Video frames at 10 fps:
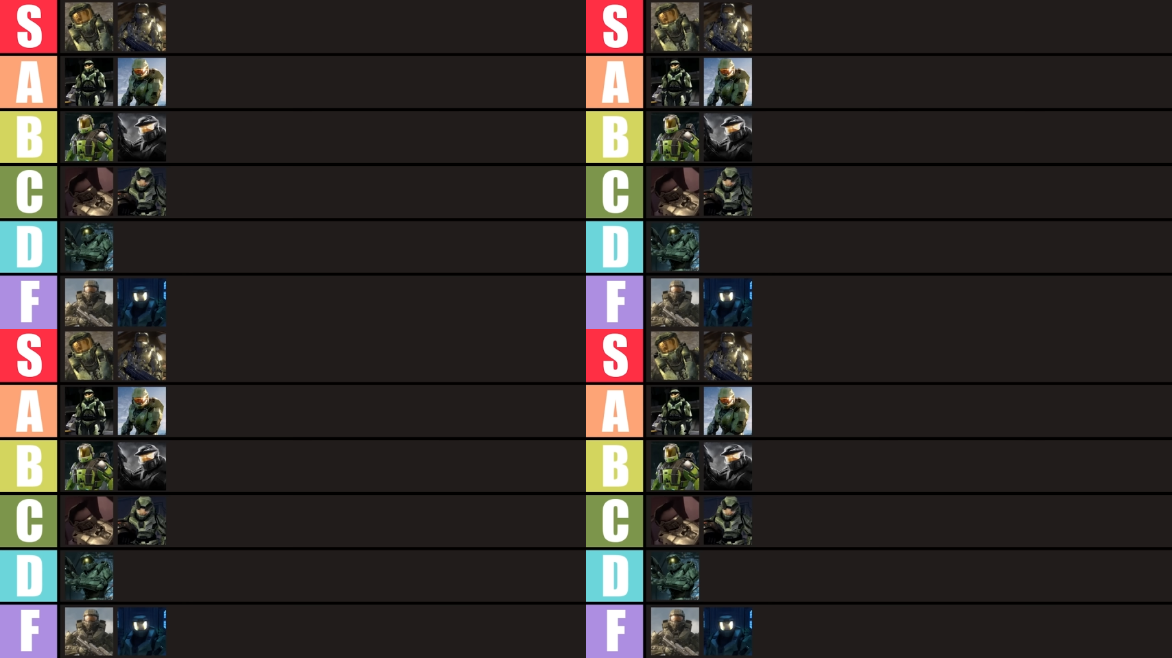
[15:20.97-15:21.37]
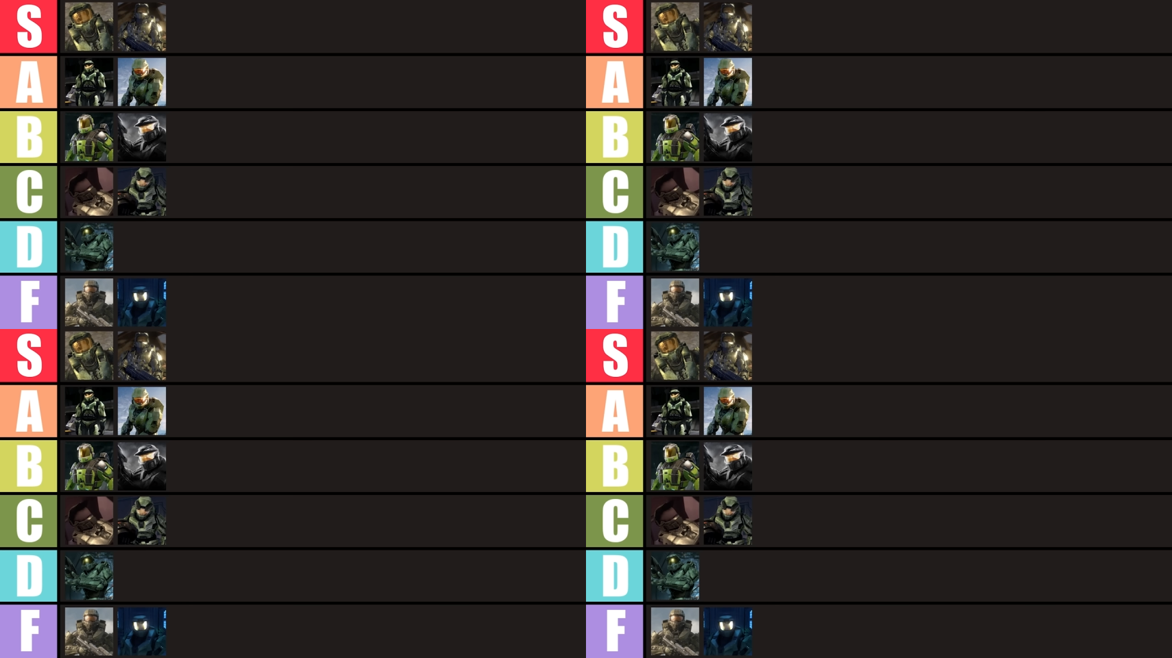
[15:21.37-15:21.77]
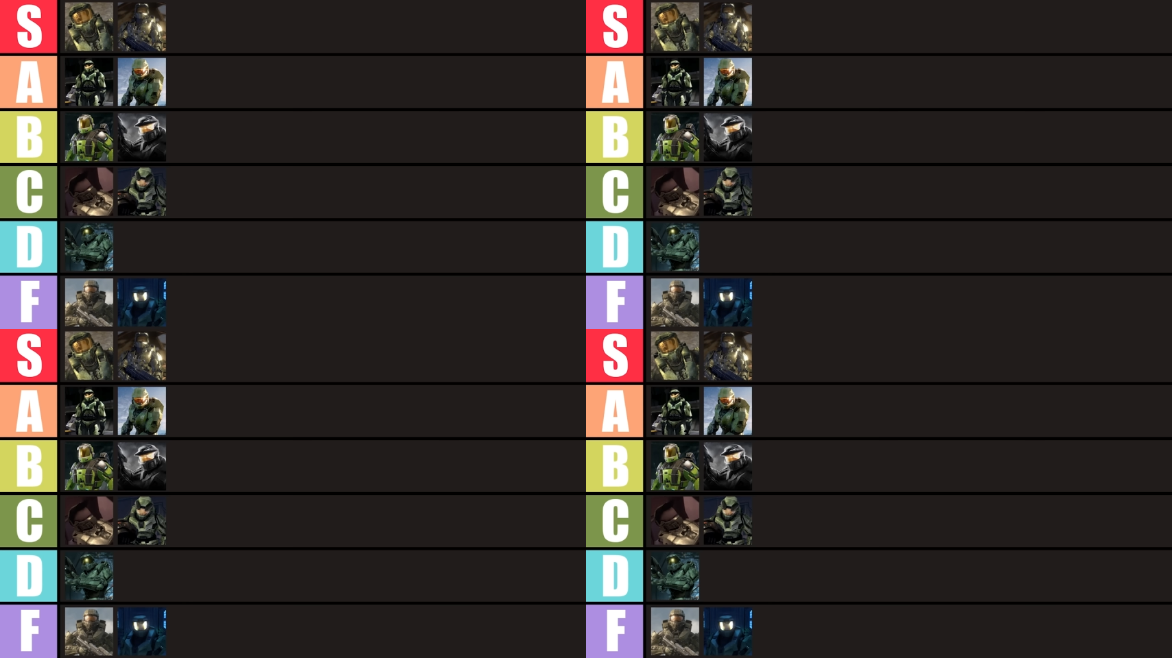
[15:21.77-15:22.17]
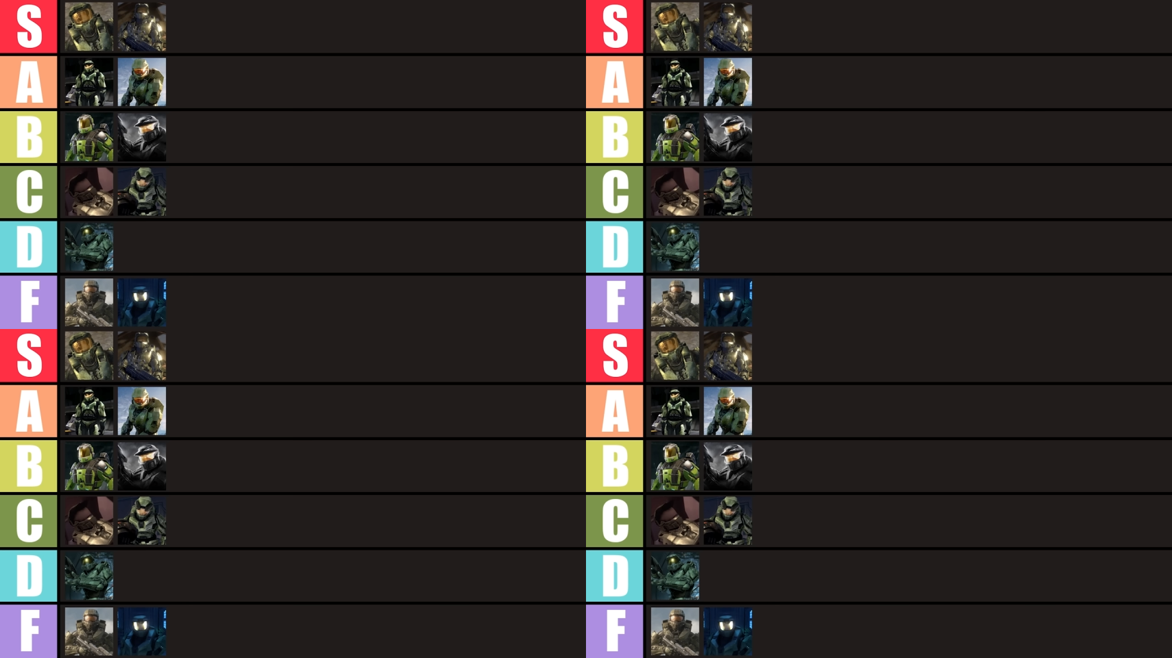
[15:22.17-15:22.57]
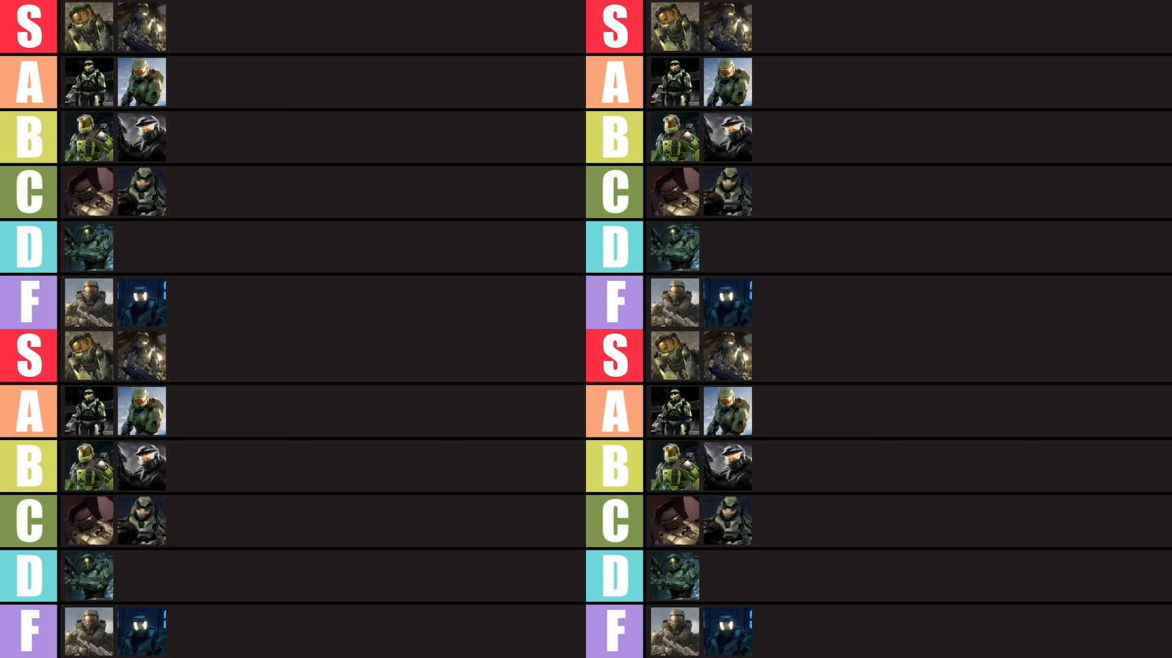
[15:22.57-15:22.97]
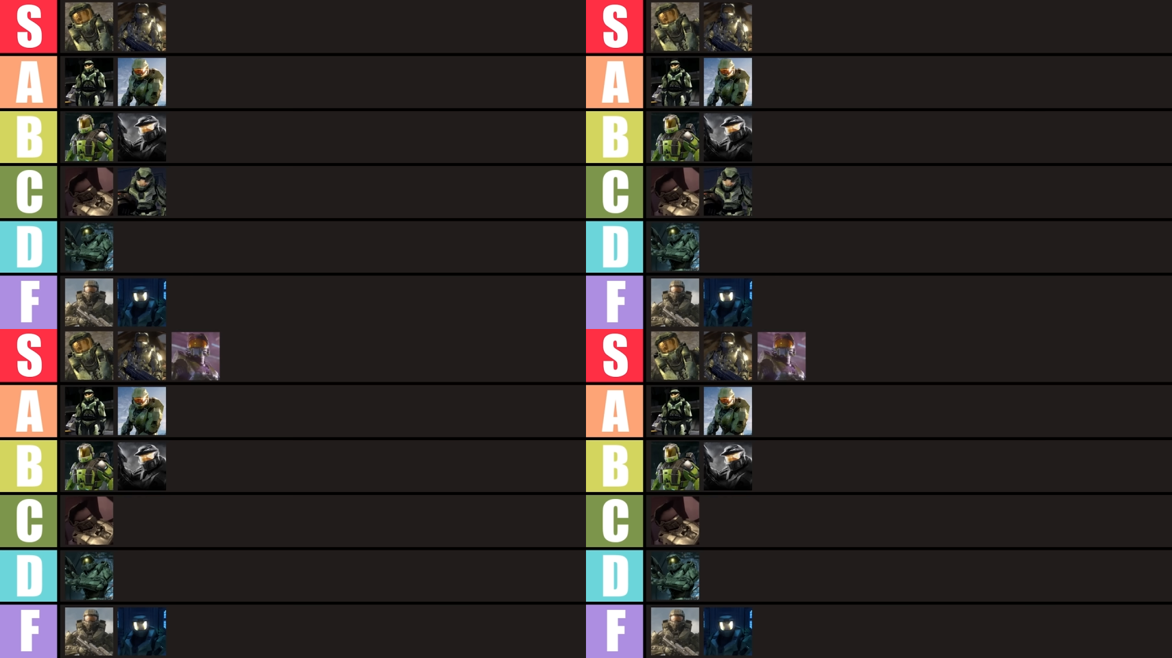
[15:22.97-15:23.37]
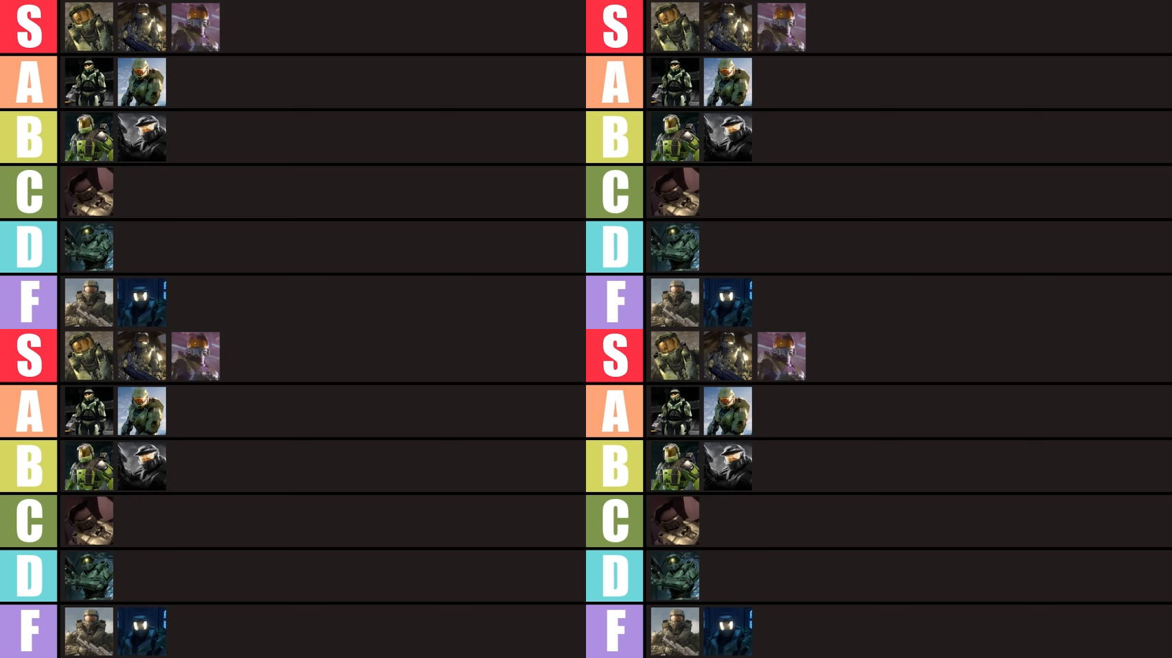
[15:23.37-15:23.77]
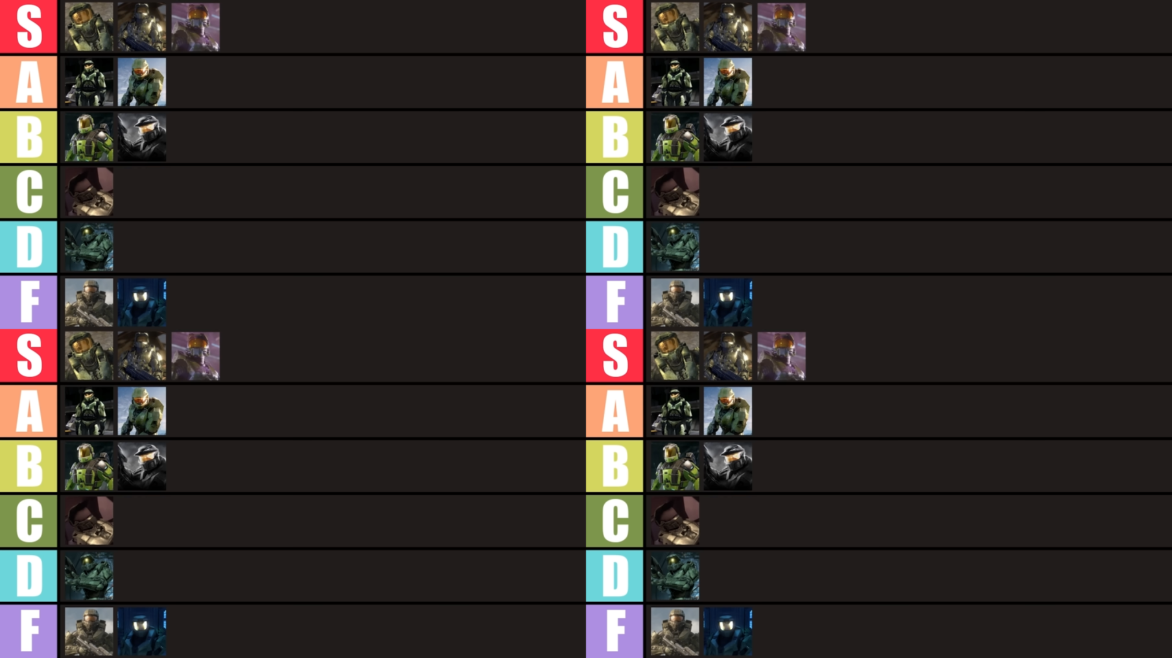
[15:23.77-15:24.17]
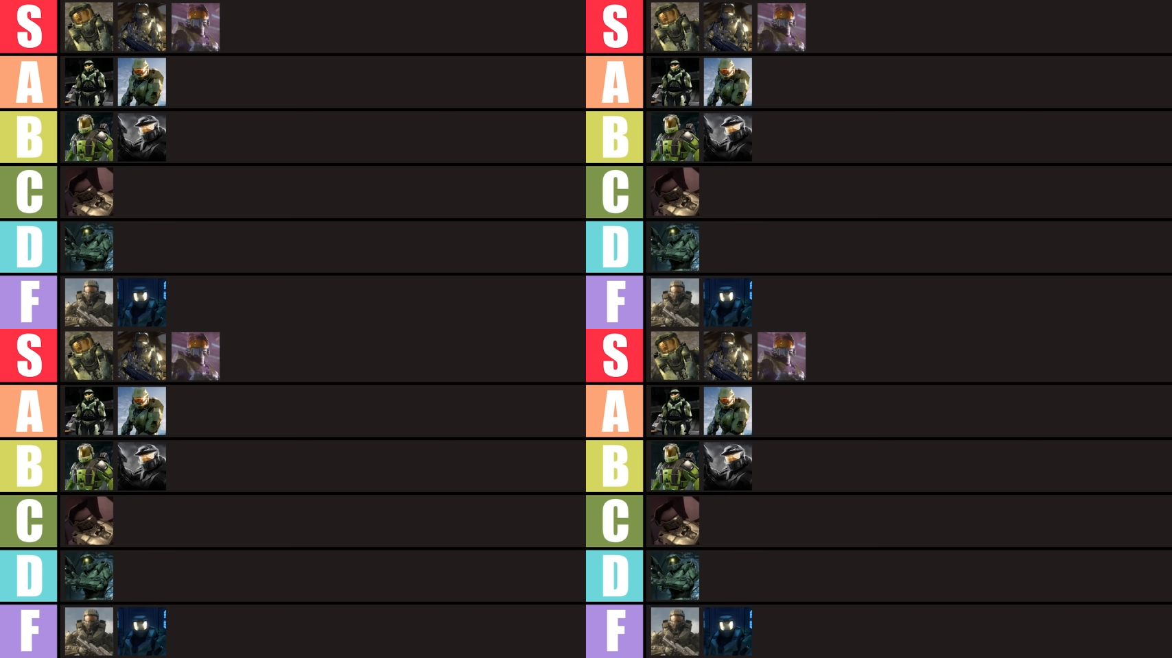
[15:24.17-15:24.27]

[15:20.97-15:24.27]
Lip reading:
Nobody's mouth can be seen.